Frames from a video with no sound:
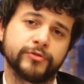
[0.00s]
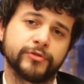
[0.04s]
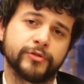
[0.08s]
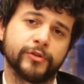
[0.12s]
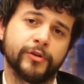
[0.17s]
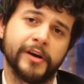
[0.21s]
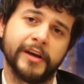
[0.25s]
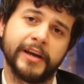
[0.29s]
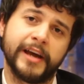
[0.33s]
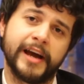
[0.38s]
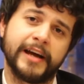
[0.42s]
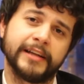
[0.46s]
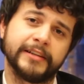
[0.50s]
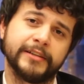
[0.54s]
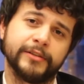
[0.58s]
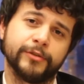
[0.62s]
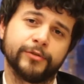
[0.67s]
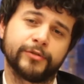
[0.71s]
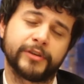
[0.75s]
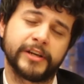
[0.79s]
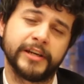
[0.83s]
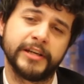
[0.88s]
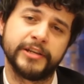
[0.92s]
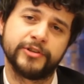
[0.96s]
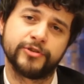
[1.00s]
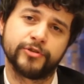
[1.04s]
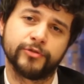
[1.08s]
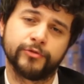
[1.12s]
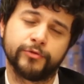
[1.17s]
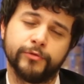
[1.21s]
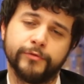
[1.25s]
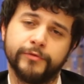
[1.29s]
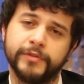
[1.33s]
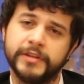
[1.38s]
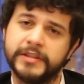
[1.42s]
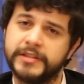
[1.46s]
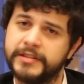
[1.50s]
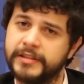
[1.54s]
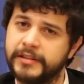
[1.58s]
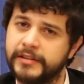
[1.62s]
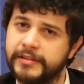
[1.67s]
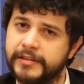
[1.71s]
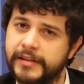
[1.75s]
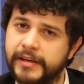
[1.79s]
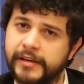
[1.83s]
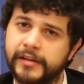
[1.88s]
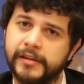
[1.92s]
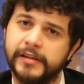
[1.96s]
So I had the occasion to
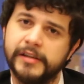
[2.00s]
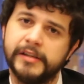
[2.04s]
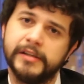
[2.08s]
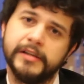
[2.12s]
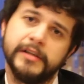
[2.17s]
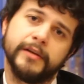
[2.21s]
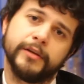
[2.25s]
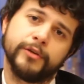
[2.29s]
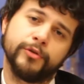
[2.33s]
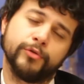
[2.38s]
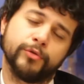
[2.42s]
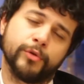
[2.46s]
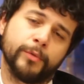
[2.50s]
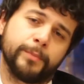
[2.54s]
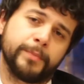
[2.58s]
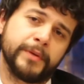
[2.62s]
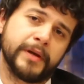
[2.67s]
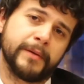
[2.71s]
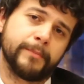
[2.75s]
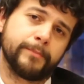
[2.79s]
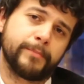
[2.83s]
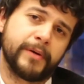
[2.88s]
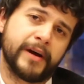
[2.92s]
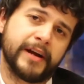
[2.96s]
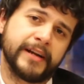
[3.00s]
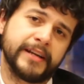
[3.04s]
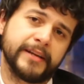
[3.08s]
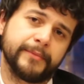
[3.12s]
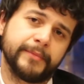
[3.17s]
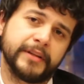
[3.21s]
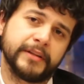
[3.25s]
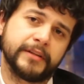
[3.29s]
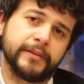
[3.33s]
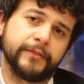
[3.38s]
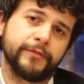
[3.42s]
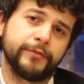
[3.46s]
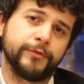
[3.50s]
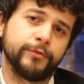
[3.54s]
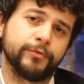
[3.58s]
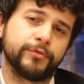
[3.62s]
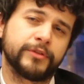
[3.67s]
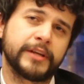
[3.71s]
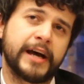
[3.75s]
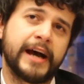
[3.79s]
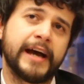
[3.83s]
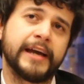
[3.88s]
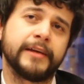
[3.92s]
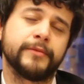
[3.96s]
visit the European Parliament a few
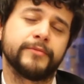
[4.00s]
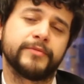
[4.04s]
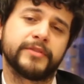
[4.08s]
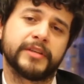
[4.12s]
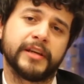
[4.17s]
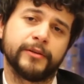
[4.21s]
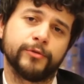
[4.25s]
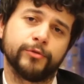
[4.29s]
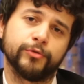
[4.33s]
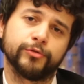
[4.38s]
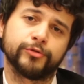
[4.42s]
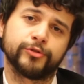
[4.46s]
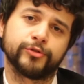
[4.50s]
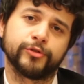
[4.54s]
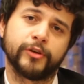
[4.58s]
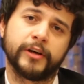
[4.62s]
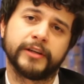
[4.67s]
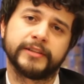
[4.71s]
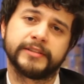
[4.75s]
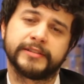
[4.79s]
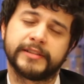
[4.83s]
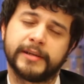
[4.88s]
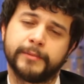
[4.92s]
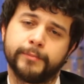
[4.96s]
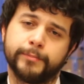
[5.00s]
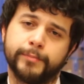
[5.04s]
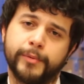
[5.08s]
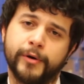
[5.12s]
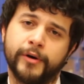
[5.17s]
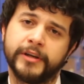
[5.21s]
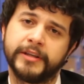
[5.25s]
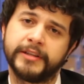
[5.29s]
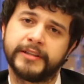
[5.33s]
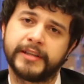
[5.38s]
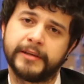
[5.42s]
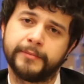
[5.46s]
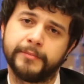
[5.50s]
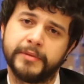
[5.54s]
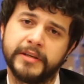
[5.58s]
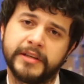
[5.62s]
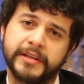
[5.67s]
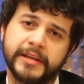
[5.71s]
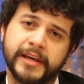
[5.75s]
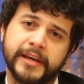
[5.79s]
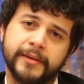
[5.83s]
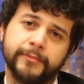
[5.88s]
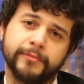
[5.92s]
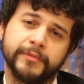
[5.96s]
times, and also at some point I
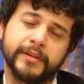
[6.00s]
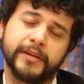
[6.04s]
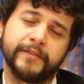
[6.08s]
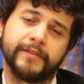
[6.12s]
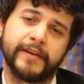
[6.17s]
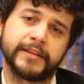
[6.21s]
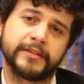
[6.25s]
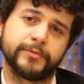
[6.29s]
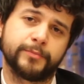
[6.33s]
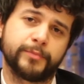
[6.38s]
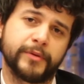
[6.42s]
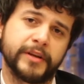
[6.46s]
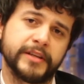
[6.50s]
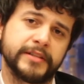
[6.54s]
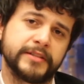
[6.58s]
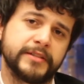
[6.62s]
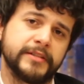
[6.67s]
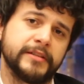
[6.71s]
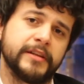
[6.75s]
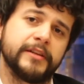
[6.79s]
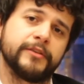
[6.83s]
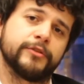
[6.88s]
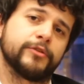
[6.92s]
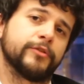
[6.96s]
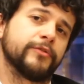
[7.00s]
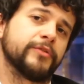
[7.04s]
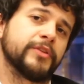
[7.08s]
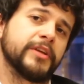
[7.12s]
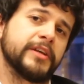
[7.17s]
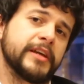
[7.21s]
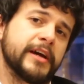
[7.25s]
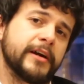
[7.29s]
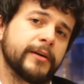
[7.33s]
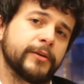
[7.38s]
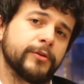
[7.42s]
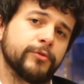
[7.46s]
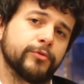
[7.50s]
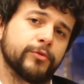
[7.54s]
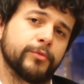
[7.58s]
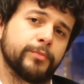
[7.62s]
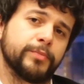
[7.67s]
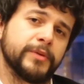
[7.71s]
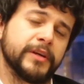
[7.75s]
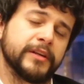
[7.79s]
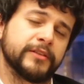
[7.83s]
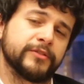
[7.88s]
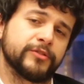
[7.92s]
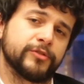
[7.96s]
became the vice president of the Young
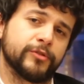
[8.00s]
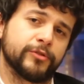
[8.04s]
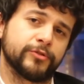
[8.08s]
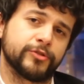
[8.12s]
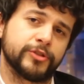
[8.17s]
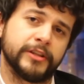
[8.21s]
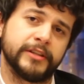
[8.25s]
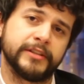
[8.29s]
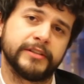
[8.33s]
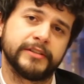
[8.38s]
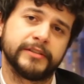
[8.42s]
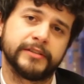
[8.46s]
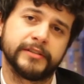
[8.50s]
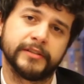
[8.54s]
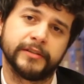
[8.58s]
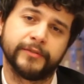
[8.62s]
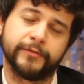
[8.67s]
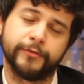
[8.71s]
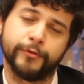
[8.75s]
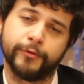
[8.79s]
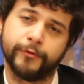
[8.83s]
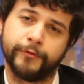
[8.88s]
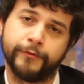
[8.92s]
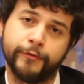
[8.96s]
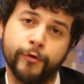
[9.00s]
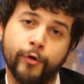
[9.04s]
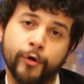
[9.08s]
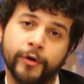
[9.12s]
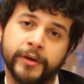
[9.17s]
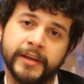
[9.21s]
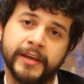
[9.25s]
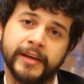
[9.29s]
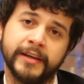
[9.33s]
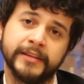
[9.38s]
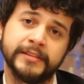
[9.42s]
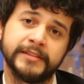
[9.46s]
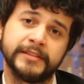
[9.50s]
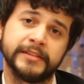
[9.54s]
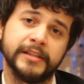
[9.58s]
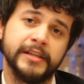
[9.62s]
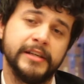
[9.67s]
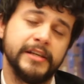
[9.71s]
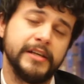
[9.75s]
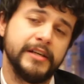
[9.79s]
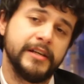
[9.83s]
European Socialists for 4 years.